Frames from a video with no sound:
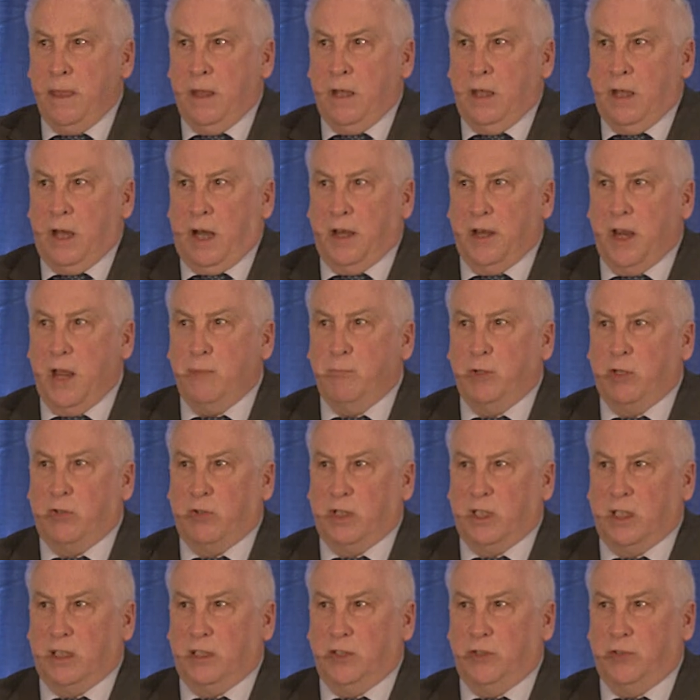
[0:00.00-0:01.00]
and
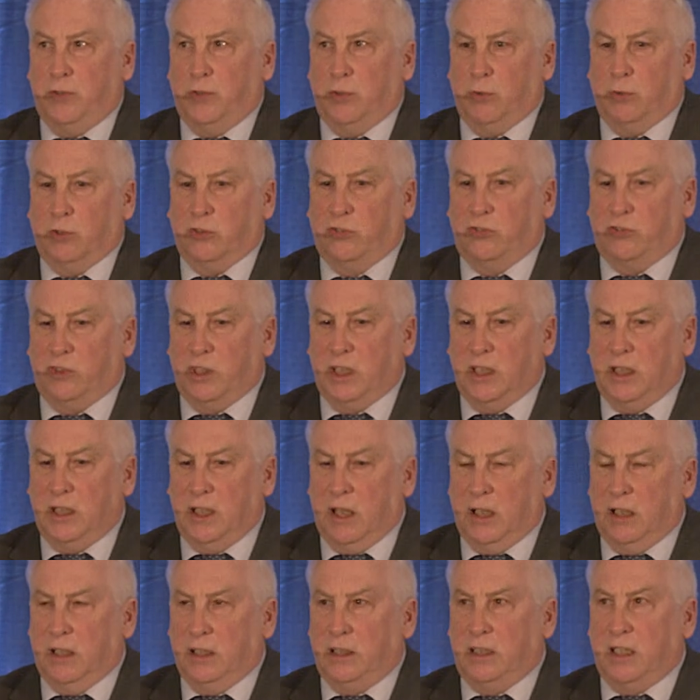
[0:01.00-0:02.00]
emigrating to
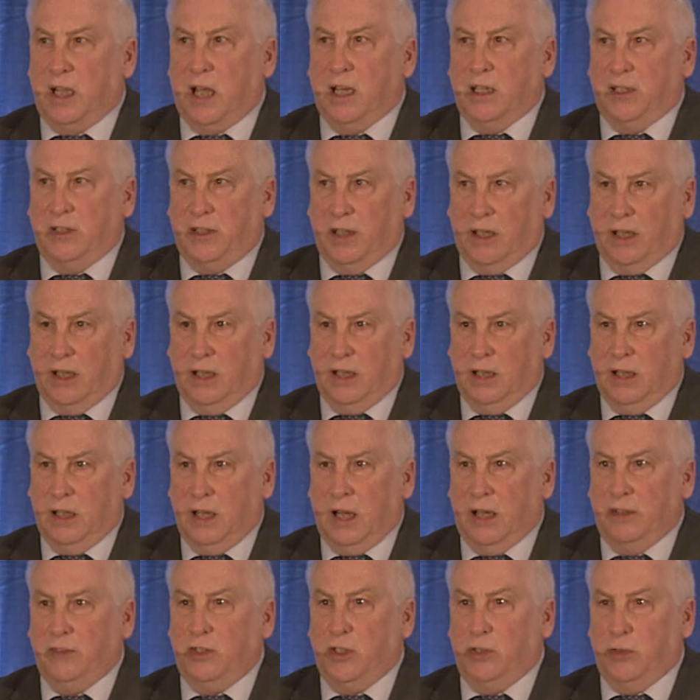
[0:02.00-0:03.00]
Australia, Canada
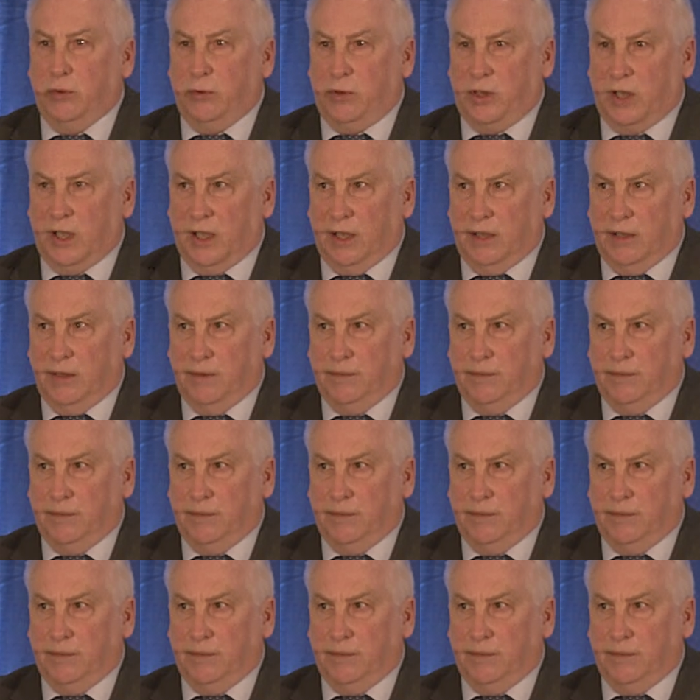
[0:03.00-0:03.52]
and the UK.